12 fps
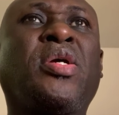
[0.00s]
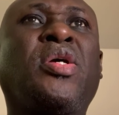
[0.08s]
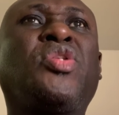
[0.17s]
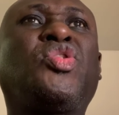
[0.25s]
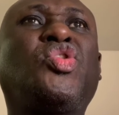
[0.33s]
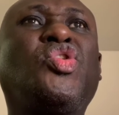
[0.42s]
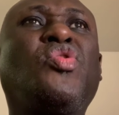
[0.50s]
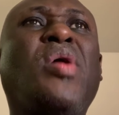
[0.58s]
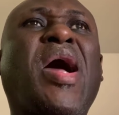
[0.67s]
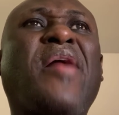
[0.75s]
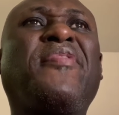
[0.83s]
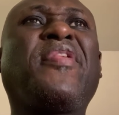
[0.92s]
Do you
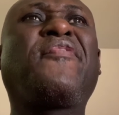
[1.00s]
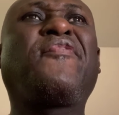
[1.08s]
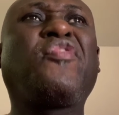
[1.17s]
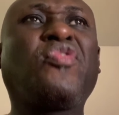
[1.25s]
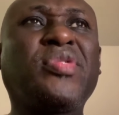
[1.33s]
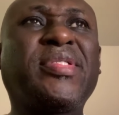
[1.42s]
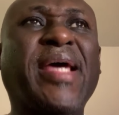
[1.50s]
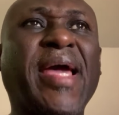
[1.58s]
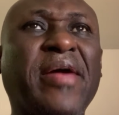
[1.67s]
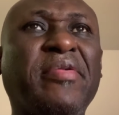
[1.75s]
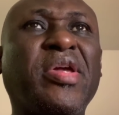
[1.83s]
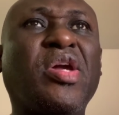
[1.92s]
have a full
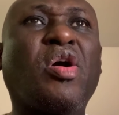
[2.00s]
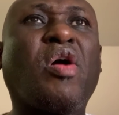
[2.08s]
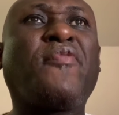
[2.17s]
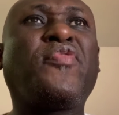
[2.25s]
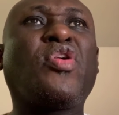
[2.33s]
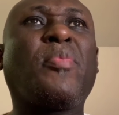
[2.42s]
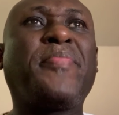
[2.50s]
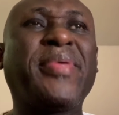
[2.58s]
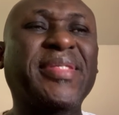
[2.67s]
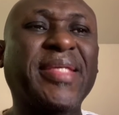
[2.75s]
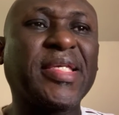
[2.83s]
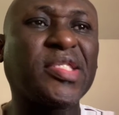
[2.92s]
diary of your
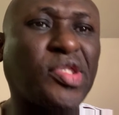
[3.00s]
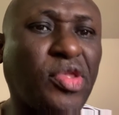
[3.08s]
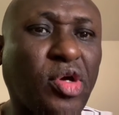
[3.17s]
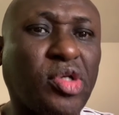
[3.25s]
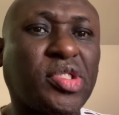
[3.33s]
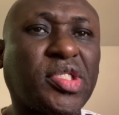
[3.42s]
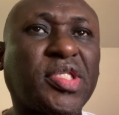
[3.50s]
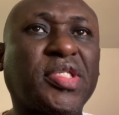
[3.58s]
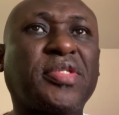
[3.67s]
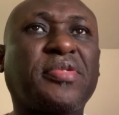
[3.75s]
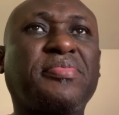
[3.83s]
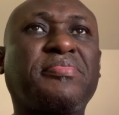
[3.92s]
business thoughts?
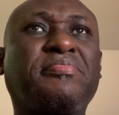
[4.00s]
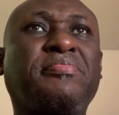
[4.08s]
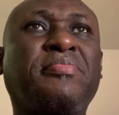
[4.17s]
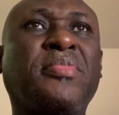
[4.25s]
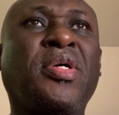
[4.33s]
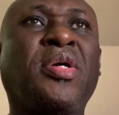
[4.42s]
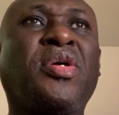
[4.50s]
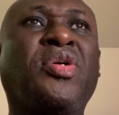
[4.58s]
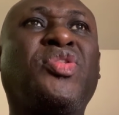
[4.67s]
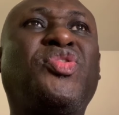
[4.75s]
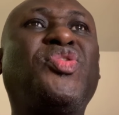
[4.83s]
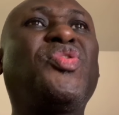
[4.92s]

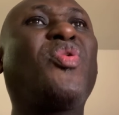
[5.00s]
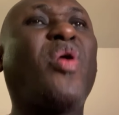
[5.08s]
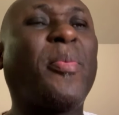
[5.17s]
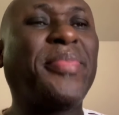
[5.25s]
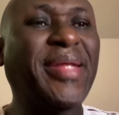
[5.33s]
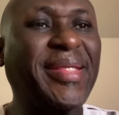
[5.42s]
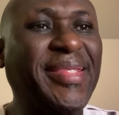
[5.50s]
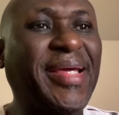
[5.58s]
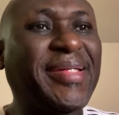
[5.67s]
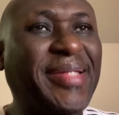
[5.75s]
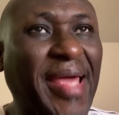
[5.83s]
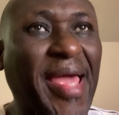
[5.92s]
Do you update
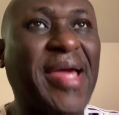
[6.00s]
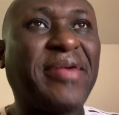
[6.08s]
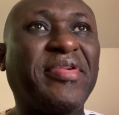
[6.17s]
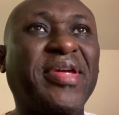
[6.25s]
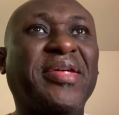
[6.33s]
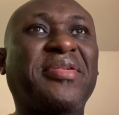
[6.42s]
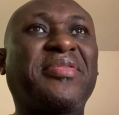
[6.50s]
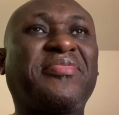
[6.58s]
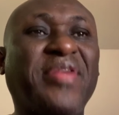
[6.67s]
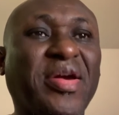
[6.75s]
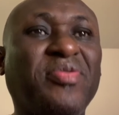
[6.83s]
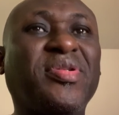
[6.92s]
that diary
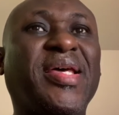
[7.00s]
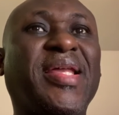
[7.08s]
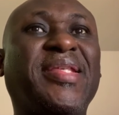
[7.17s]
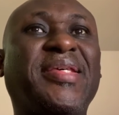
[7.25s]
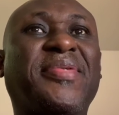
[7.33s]
regularly?